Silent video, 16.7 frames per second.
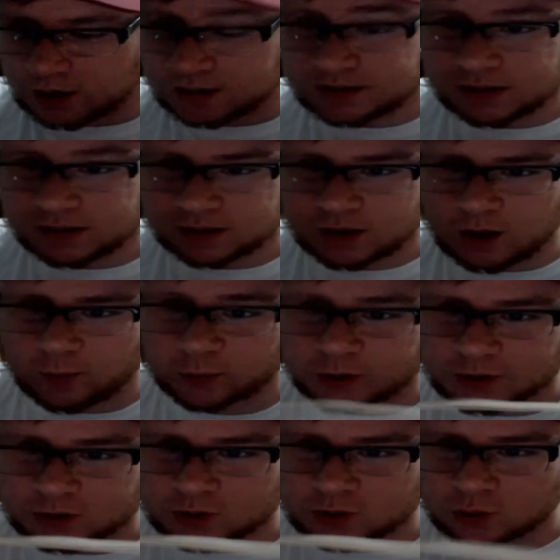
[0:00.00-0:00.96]
Did come with
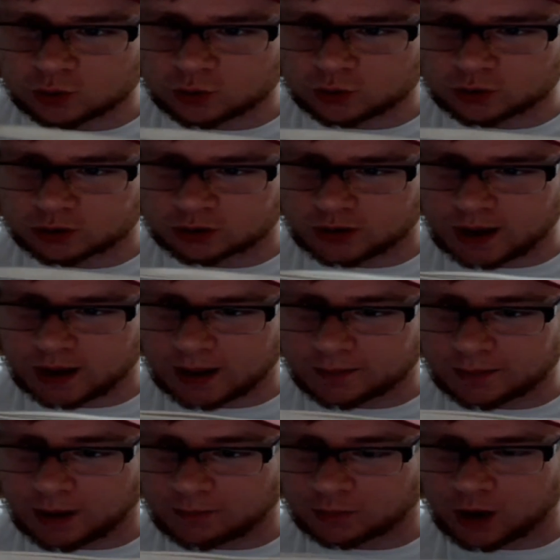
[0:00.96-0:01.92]
this cool little
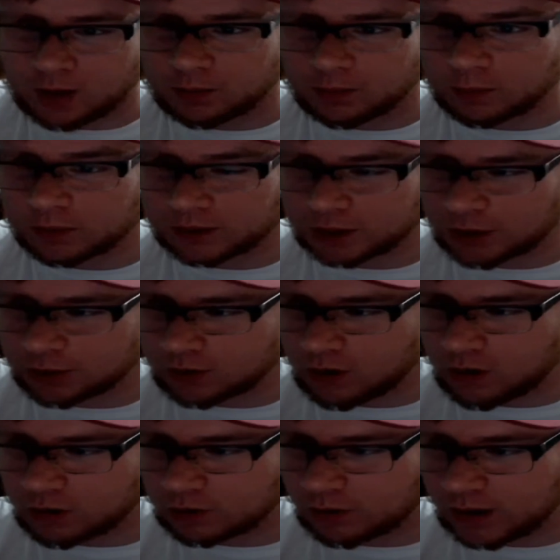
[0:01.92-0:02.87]
strap. I'm probably going to
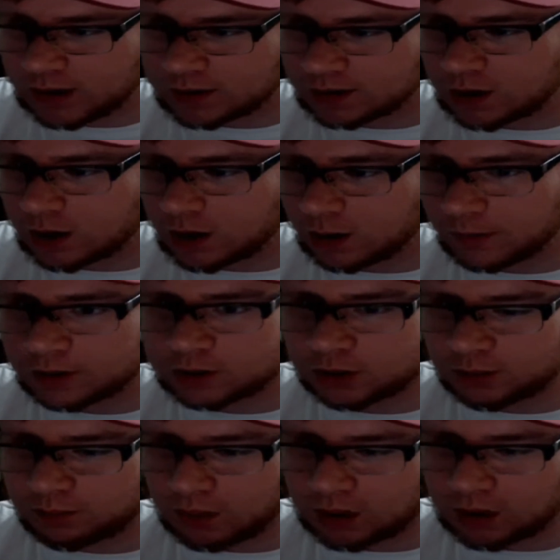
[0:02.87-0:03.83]
throw it away in the garbage
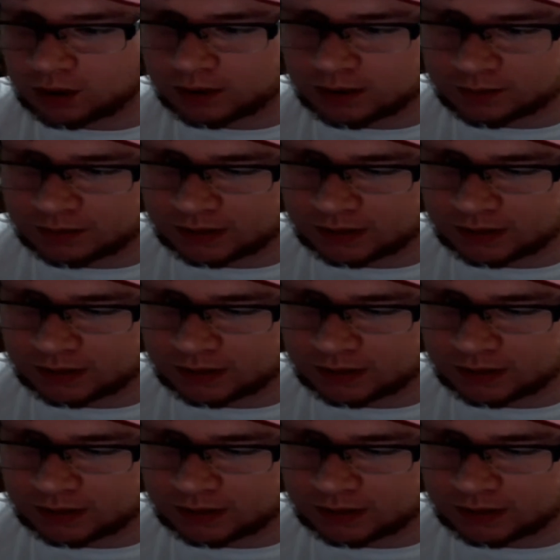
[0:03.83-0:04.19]
or burn it